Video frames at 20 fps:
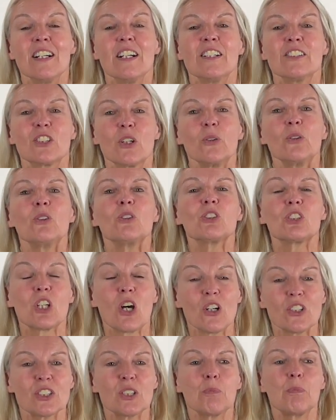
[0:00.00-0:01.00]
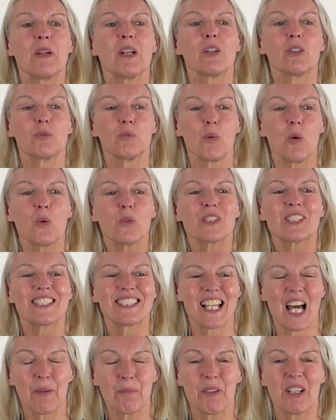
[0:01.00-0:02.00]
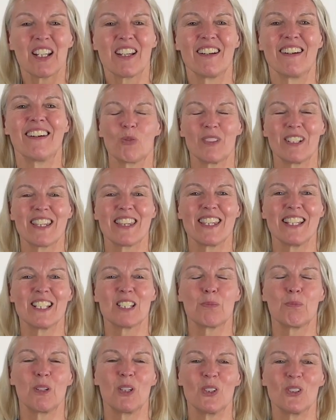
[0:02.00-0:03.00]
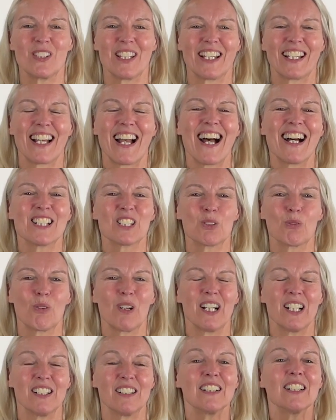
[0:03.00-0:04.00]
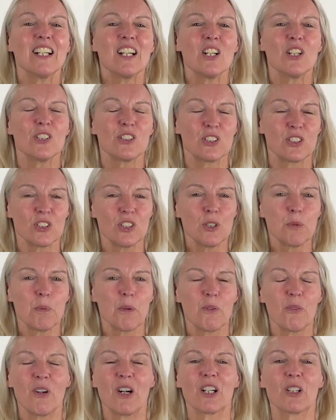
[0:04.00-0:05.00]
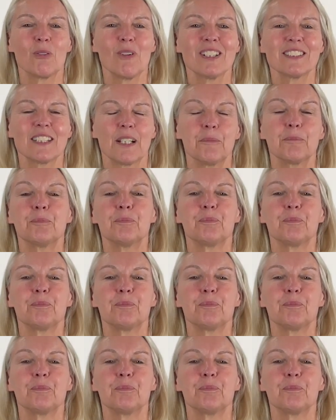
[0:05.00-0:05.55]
So you start to build more stamina with this music as well. Super work, well done.